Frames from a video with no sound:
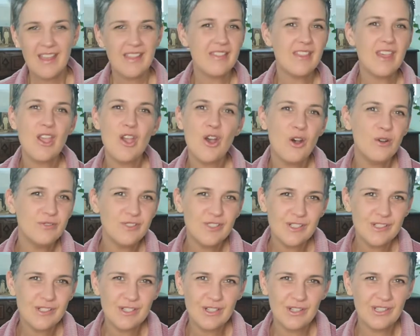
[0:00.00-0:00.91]
They
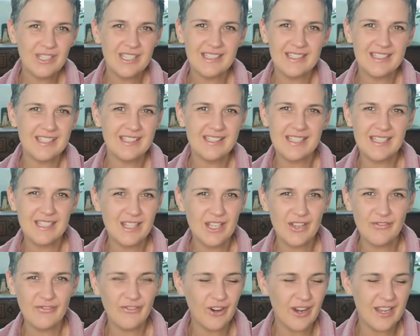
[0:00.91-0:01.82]
often don't get to see
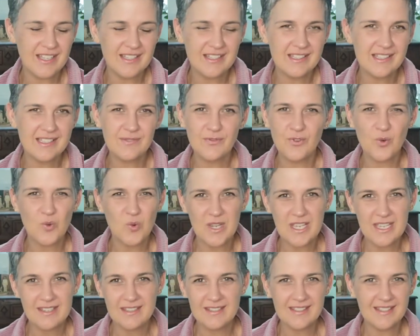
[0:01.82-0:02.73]
their friends for
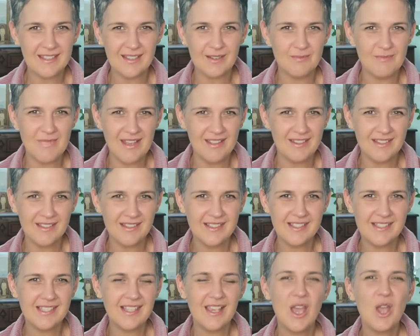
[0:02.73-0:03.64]
weeks and
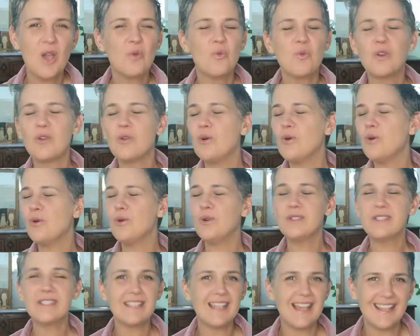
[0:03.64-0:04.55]
months. We're
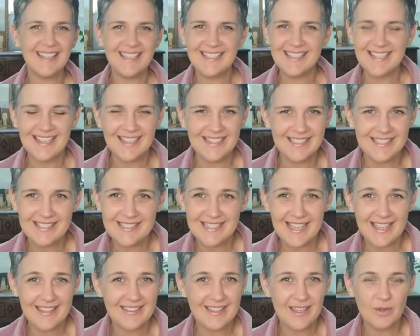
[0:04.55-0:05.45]
all starting to
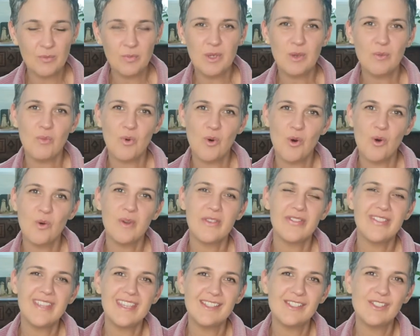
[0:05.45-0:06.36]
understand that a bit more
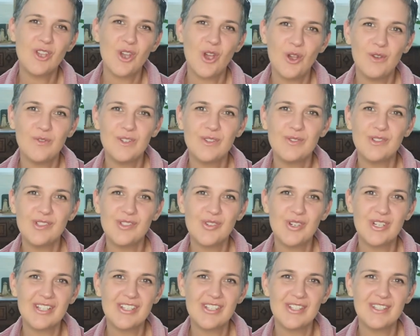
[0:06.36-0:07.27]
with these COVID
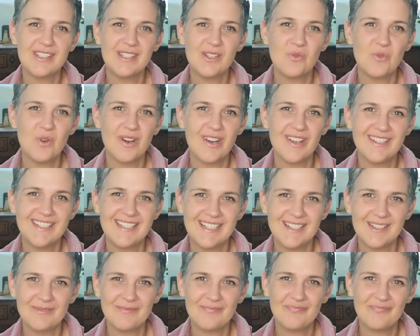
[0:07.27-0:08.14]
restrictions that we're under.